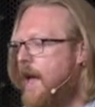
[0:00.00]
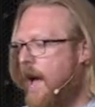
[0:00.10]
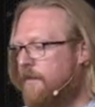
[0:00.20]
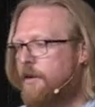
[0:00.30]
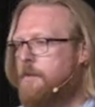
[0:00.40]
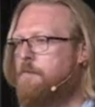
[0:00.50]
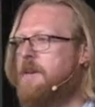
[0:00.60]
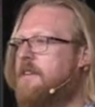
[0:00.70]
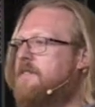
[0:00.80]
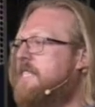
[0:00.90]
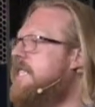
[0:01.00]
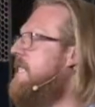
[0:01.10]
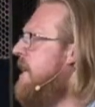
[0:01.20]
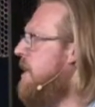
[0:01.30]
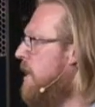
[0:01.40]
every bit of
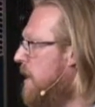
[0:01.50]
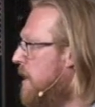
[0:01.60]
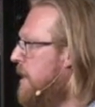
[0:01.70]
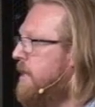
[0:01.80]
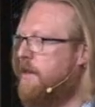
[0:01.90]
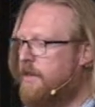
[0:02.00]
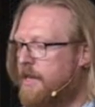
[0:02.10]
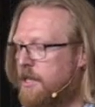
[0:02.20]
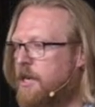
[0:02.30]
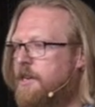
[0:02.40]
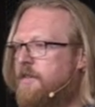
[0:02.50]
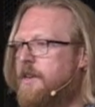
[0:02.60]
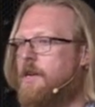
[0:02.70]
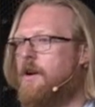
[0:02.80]
detail in the entire video,